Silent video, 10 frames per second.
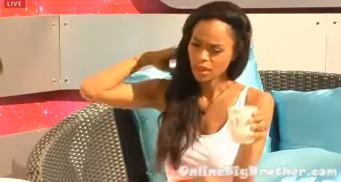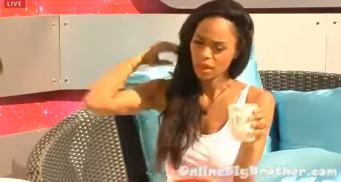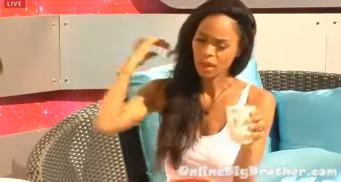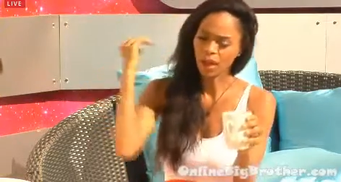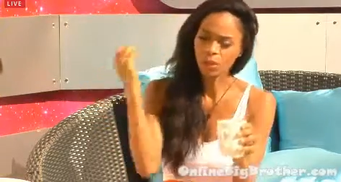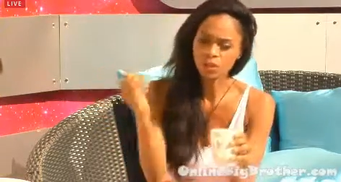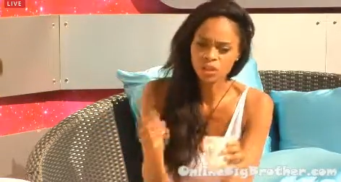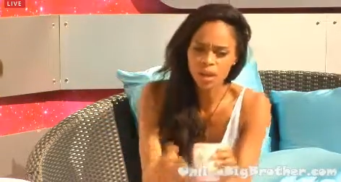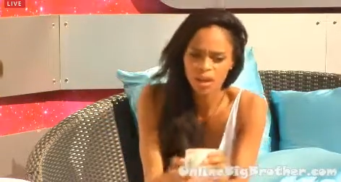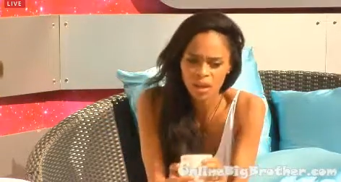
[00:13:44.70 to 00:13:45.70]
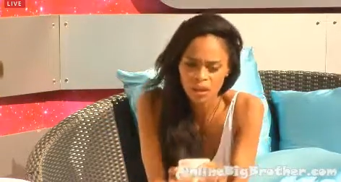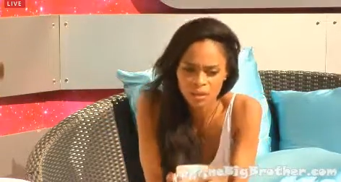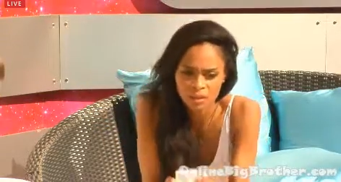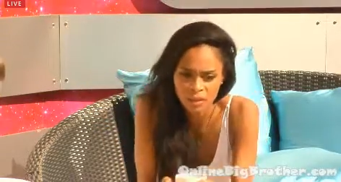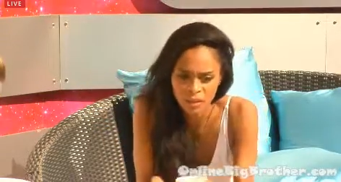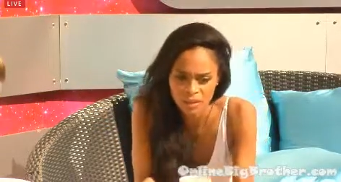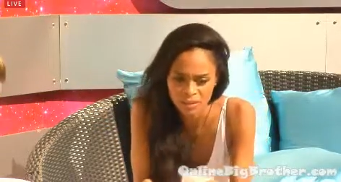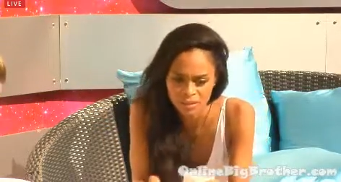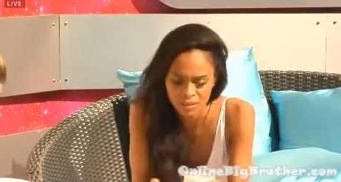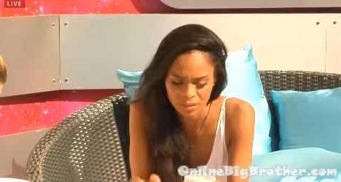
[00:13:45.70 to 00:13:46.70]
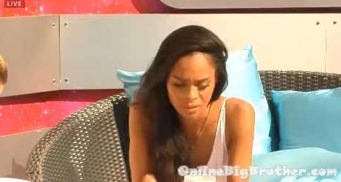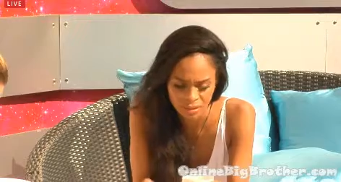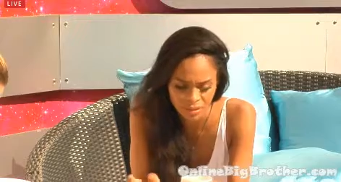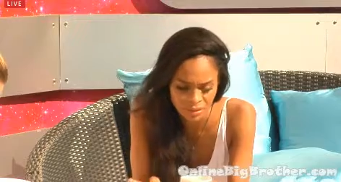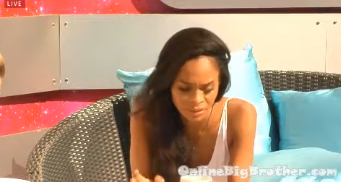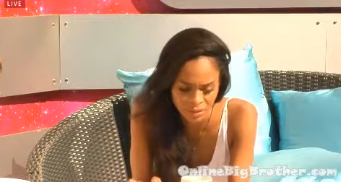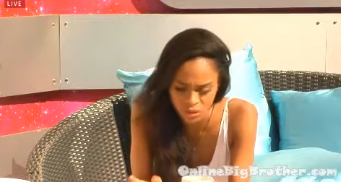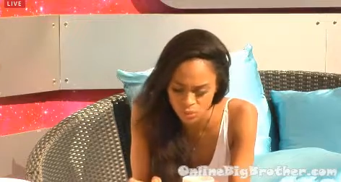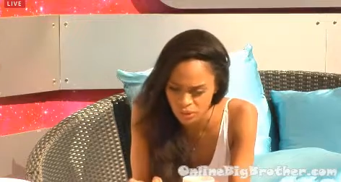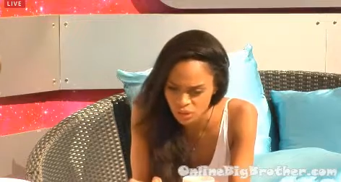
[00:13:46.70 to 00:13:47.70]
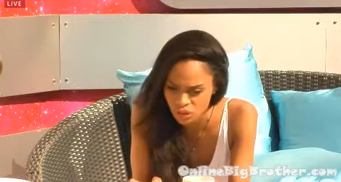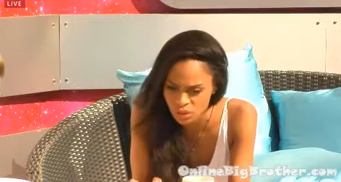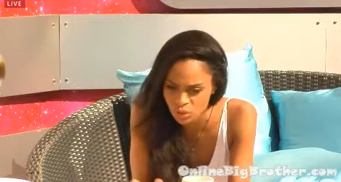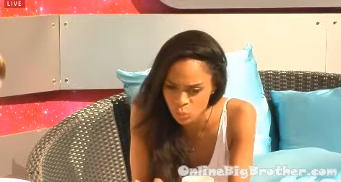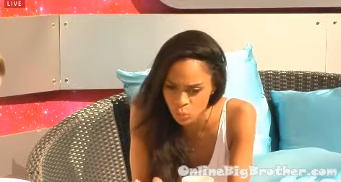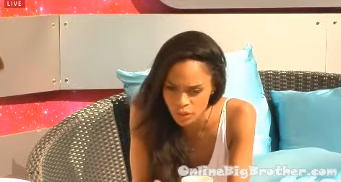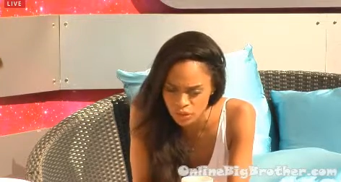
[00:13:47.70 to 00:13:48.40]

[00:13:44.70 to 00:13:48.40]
How she got herself out of these situations was